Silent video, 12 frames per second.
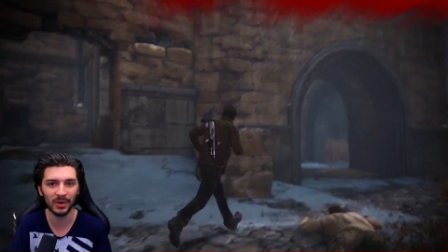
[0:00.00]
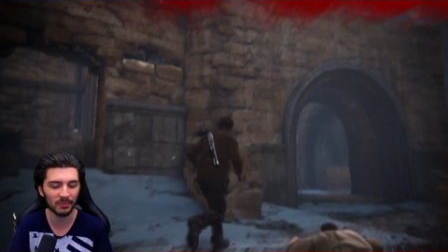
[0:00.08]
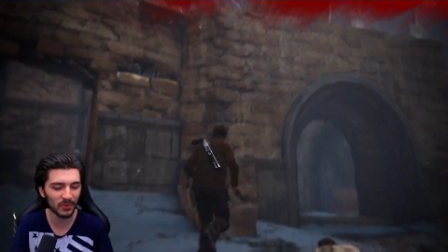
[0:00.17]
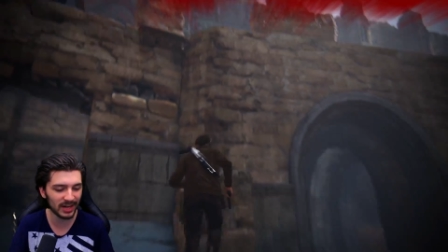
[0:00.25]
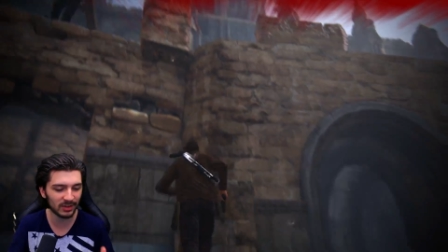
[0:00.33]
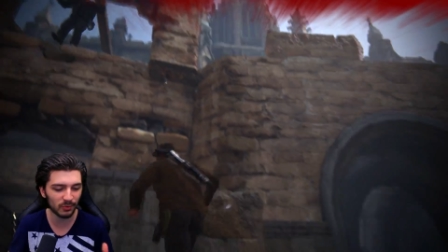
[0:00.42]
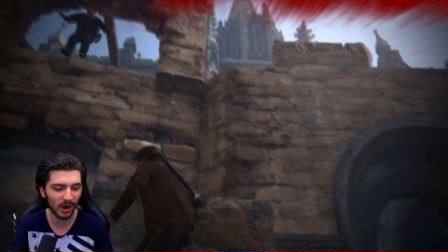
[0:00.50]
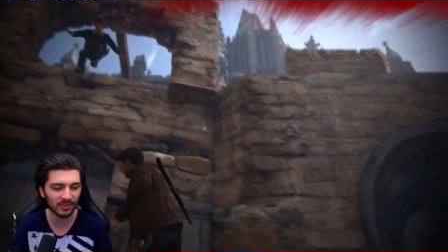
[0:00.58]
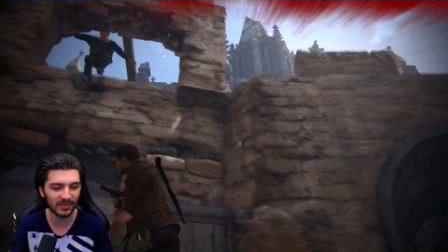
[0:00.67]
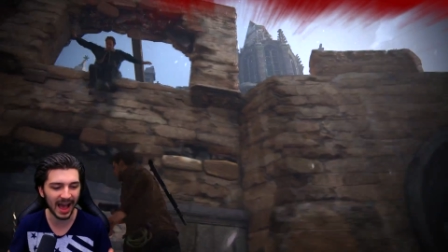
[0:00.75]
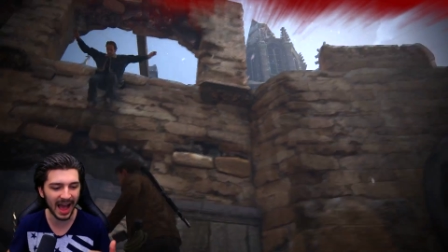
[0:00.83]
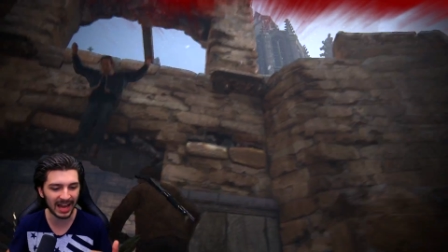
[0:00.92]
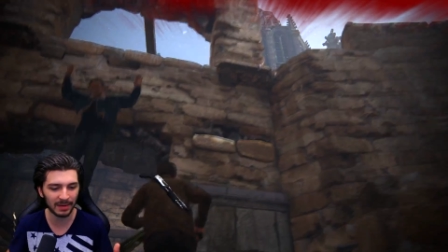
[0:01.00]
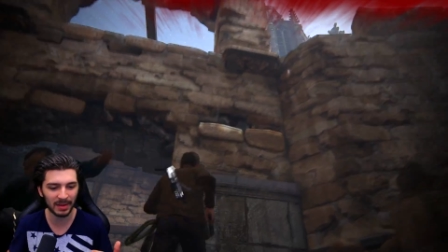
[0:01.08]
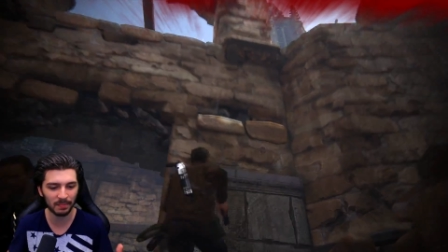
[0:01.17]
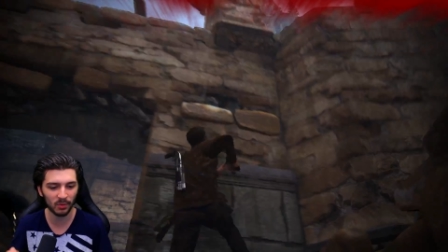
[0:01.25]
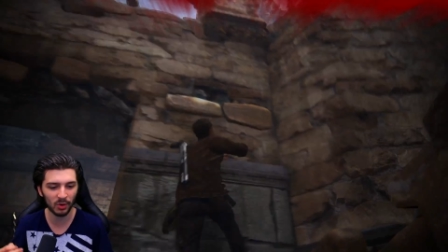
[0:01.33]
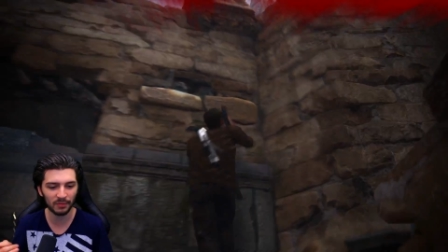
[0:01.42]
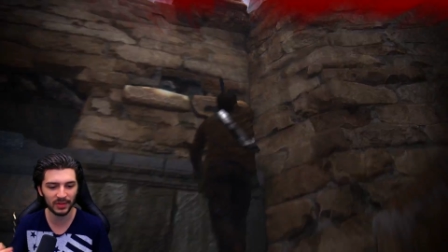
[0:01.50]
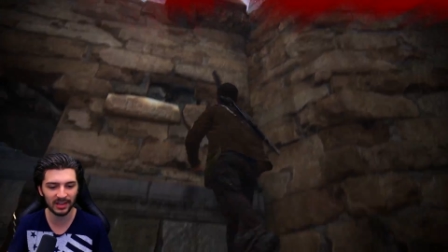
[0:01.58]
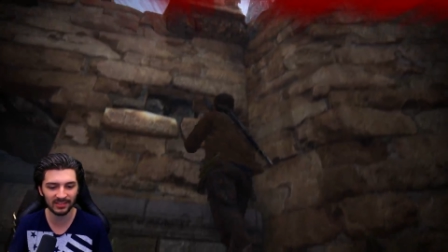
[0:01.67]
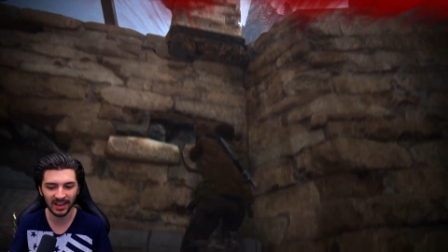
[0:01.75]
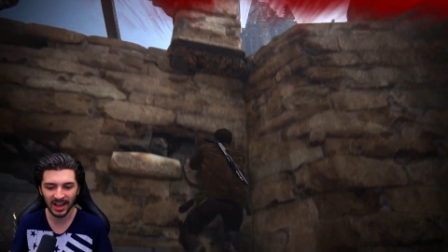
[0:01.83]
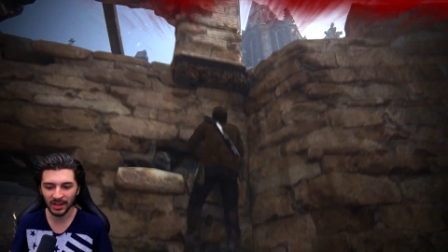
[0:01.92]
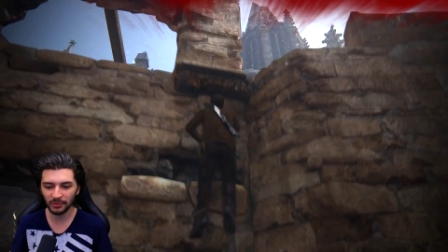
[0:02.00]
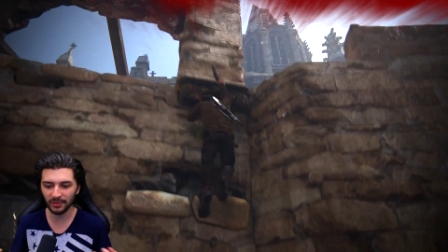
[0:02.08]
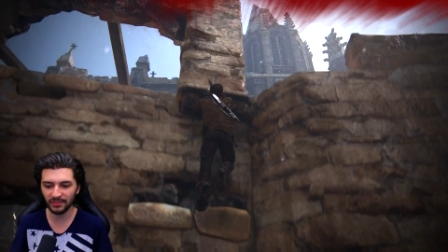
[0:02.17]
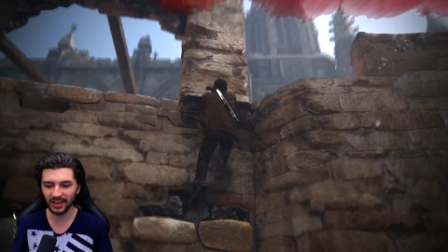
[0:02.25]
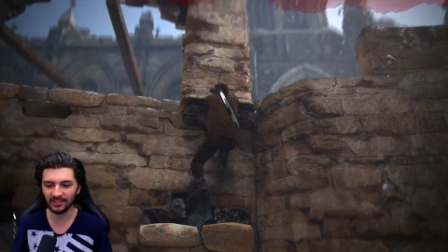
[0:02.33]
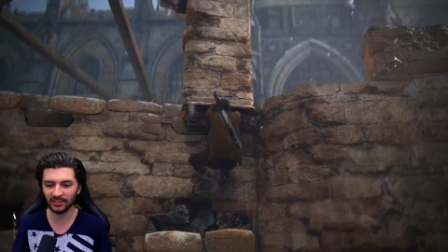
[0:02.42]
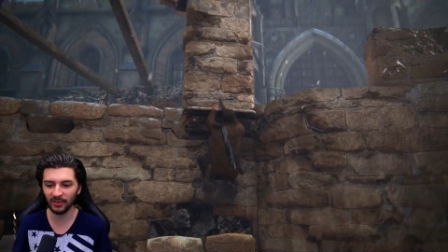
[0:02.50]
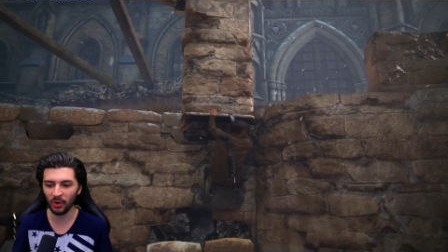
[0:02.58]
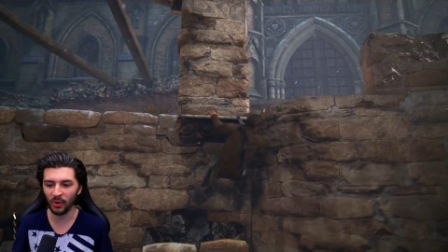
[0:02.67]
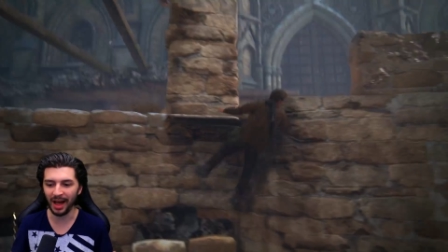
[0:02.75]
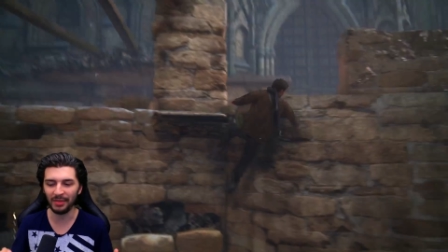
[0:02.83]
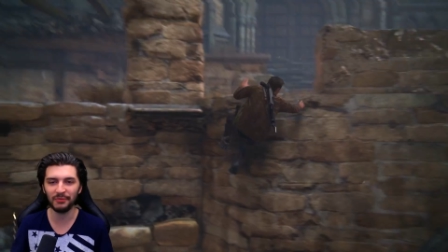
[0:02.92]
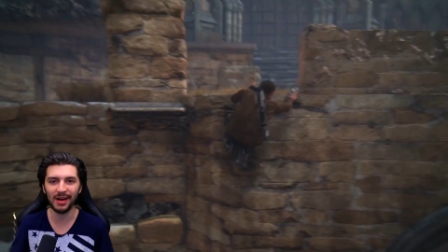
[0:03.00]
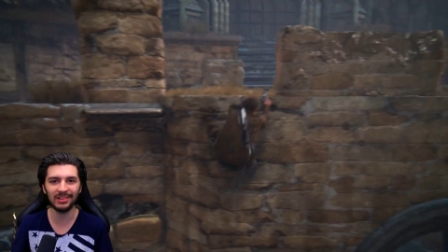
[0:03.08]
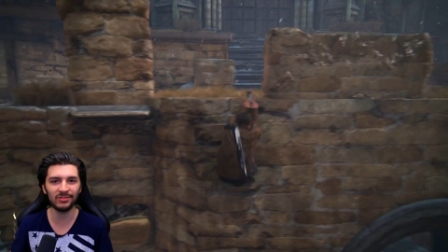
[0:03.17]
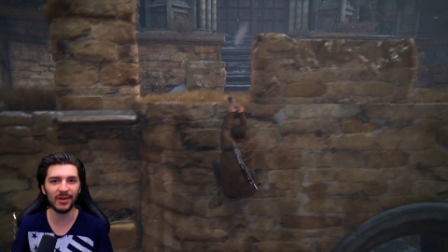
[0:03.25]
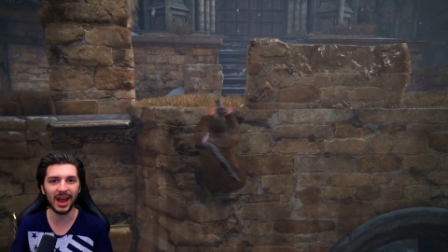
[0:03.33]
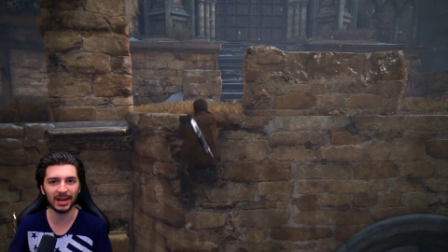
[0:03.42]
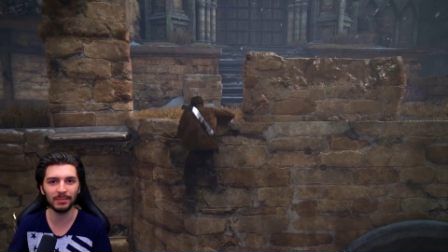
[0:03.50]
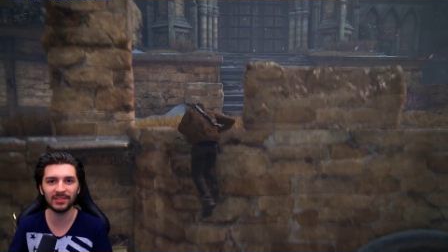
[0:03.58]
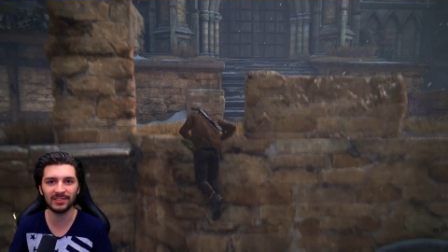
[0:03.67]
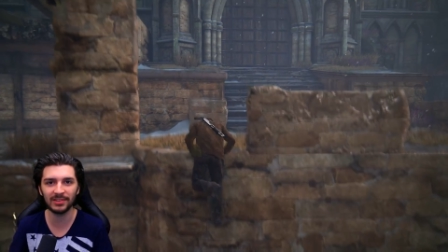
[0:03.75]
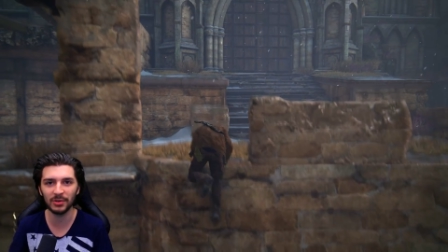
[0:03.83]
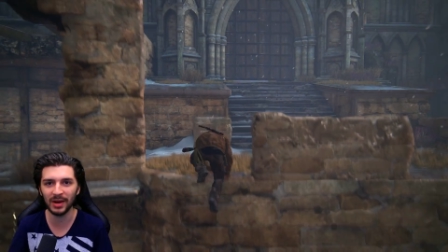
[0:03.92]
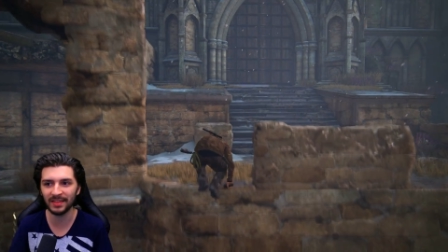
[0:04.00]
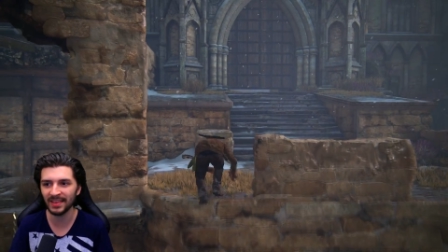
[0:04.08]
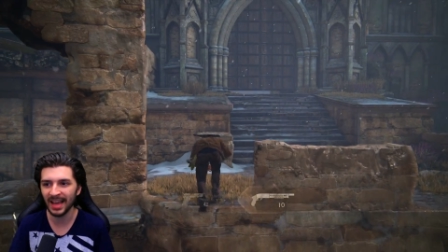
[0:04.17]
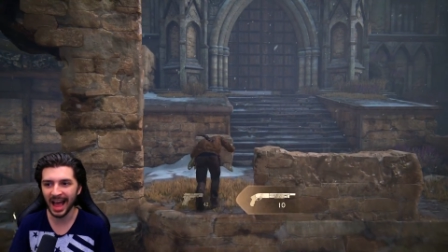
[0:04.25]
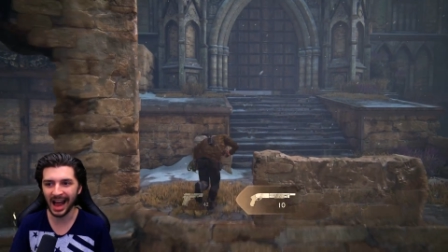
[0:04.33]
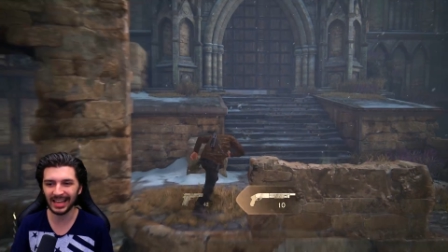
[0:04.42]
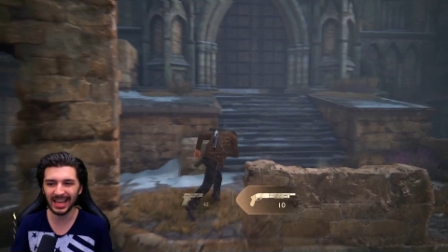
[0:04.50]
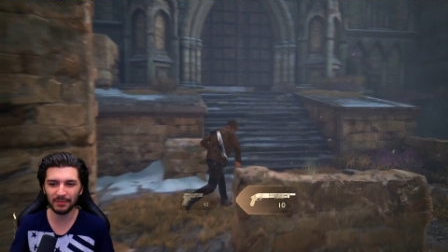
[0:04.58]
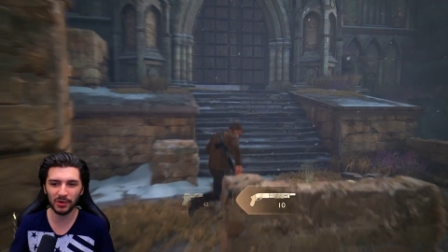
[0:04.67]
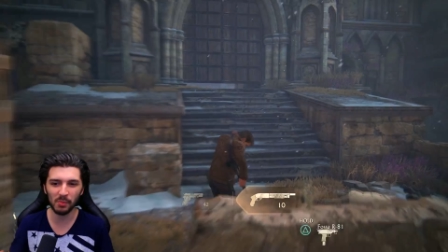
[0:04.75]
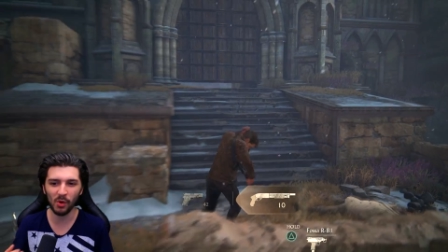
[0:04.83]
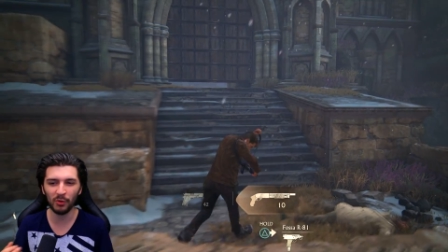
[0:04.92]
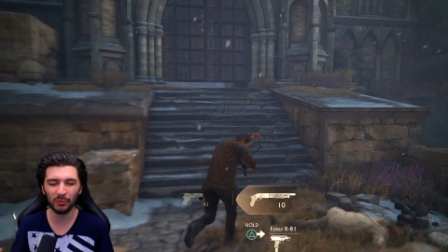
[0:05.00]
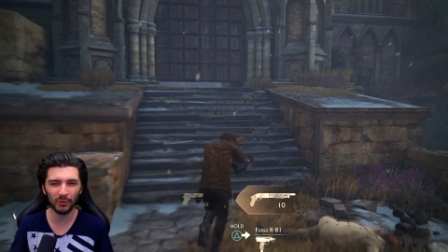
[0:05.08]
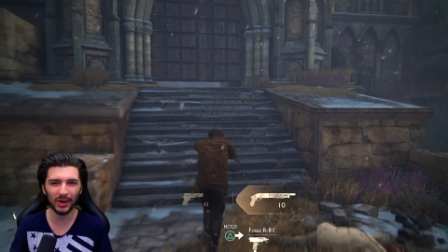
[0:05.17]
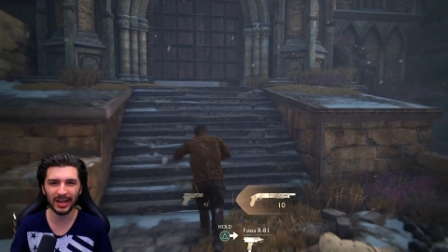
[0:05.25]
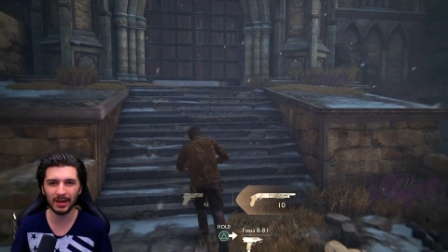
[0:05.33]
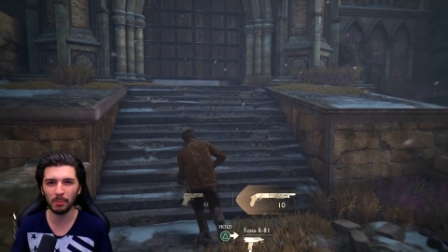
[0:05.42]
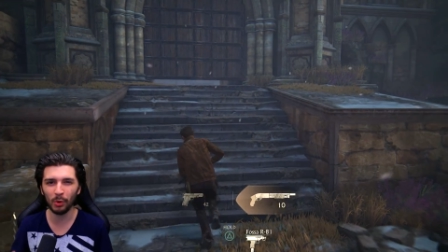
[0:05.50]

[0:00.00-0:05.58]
It really tried to add a bit more of these traditional adventure elements to it and give you more freedom,